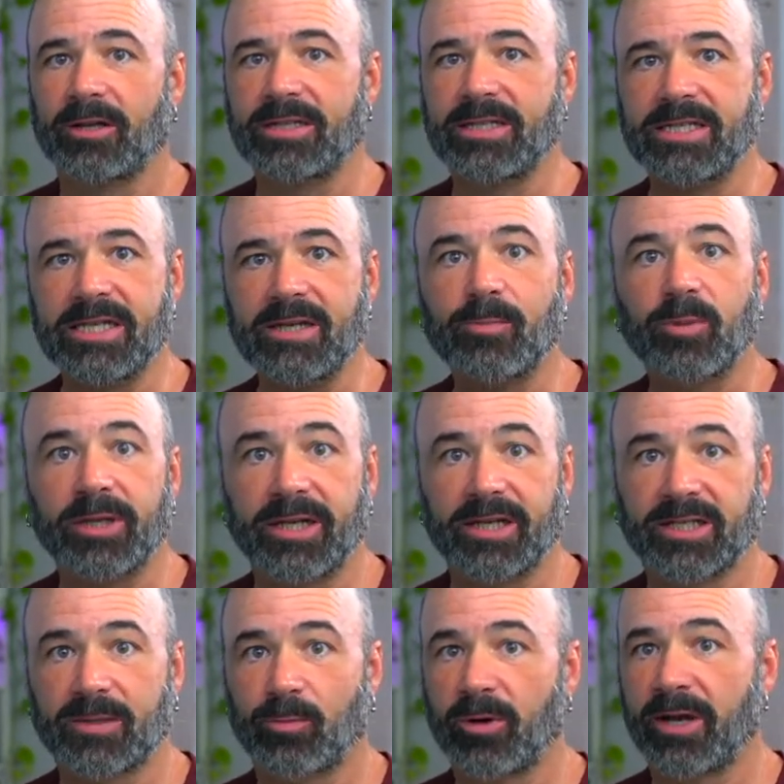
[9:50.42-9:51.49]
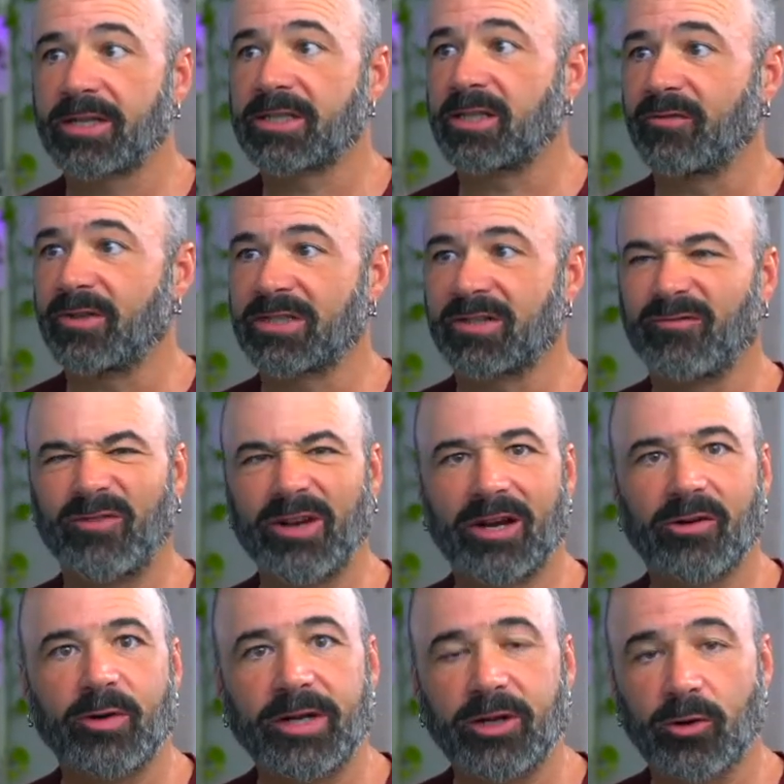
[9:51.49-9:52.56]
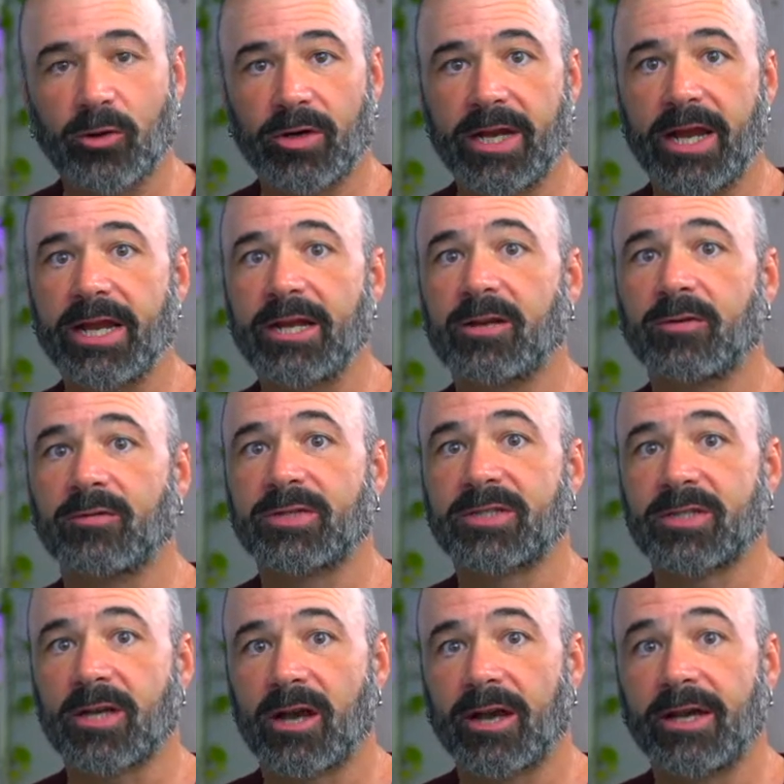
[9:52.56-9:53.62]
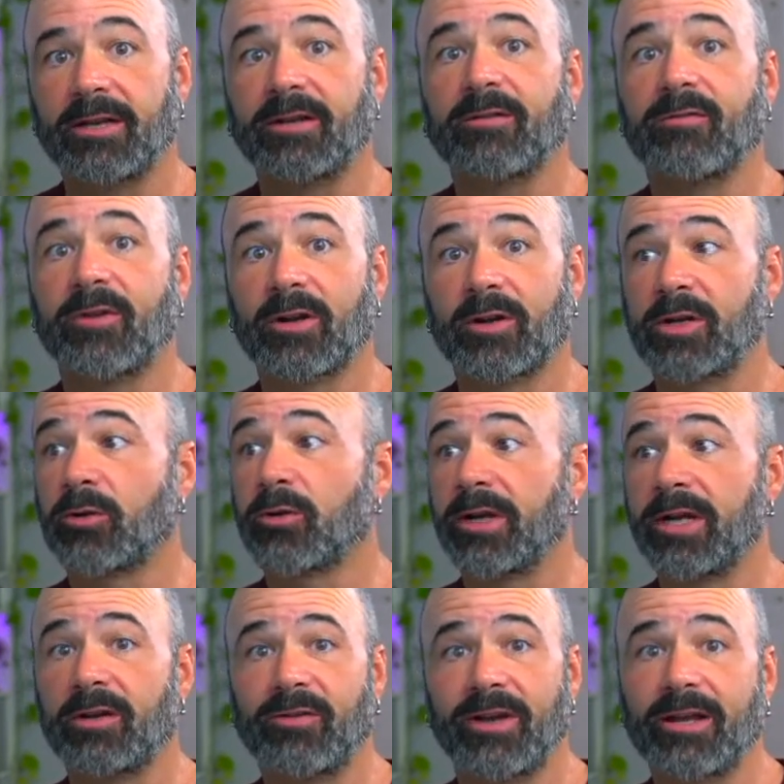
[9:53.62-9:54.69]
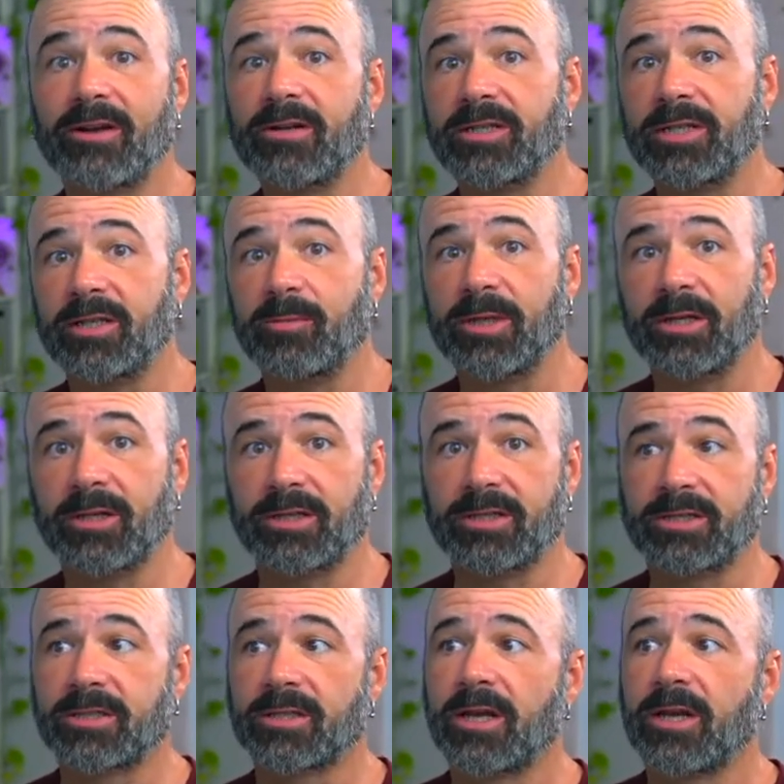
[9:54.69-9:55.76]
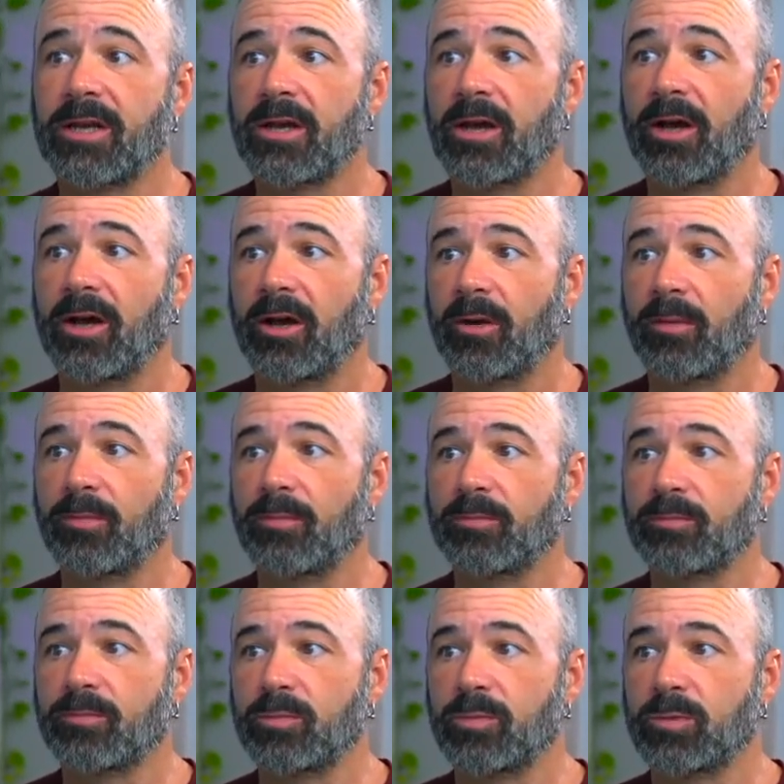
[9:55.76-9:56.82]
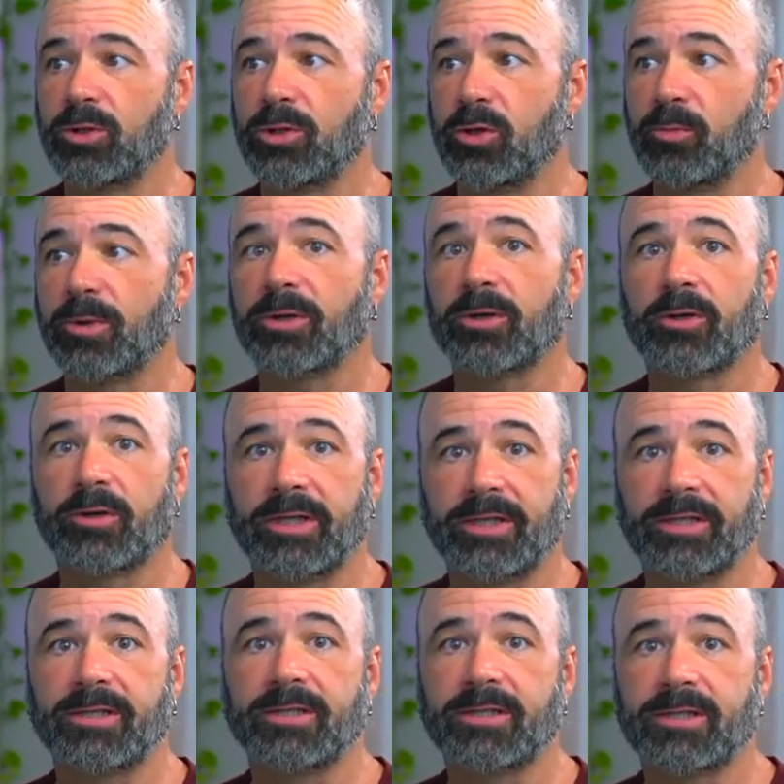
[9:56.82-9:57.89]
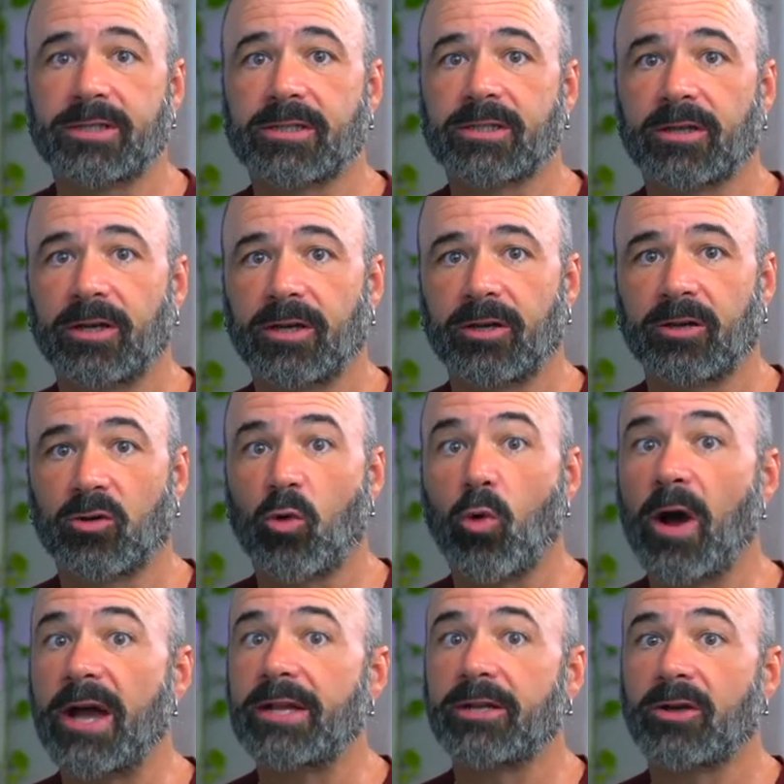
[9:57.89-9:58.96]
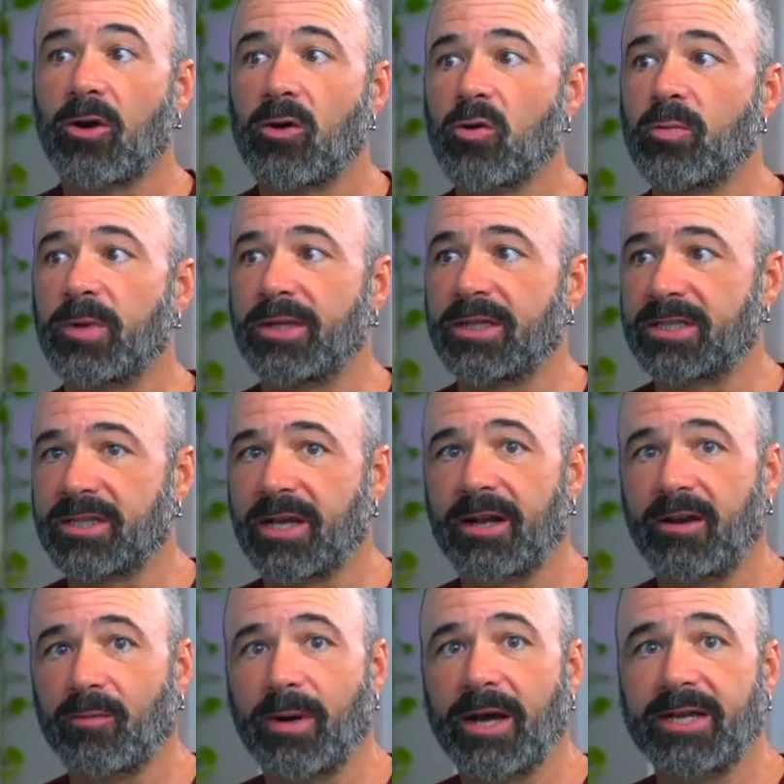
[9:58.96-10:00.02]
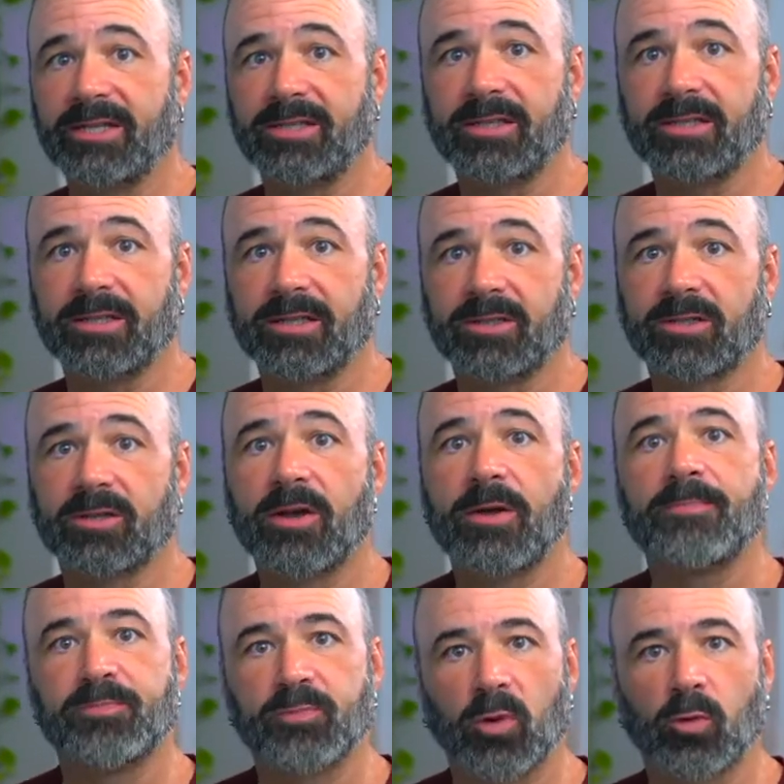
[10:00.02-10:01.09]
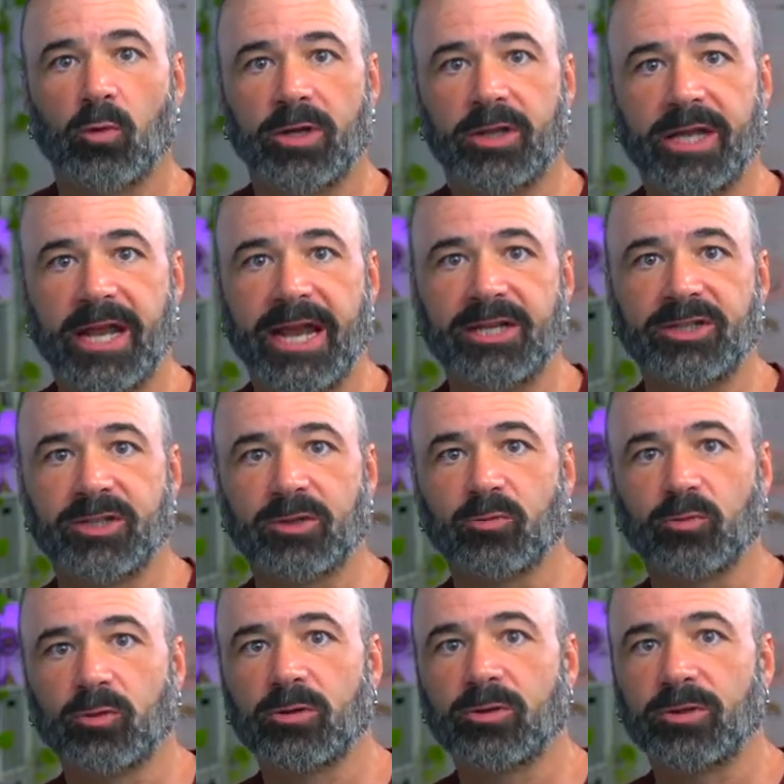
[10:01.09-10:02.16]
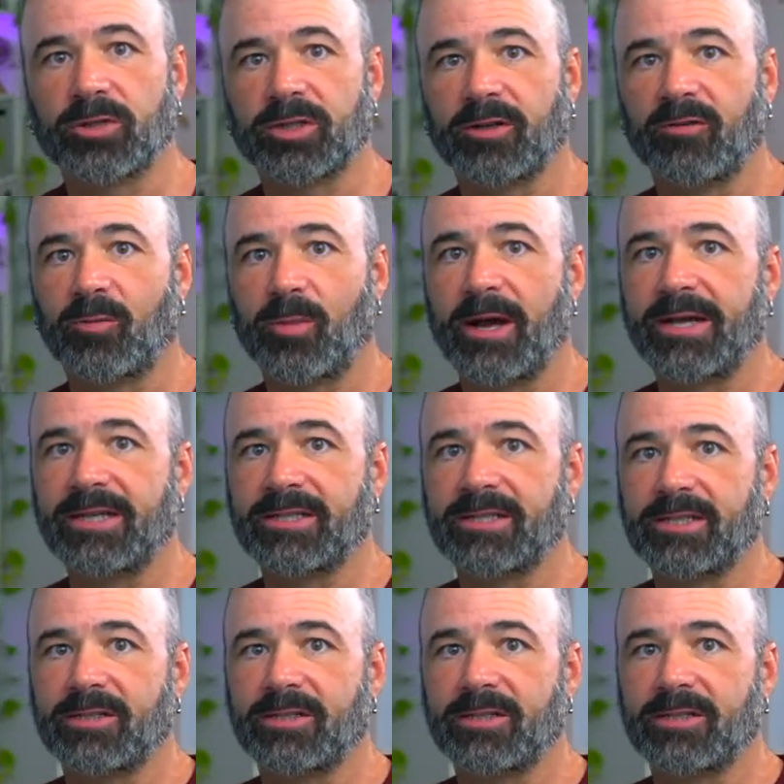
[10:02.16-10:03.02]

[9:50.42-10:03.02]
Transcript: deeply expressive. It's a very creative sign and a very creative energy because Jupiter is quite at home in the sign of Pisces. It's one of the ancient rulers of Pisces,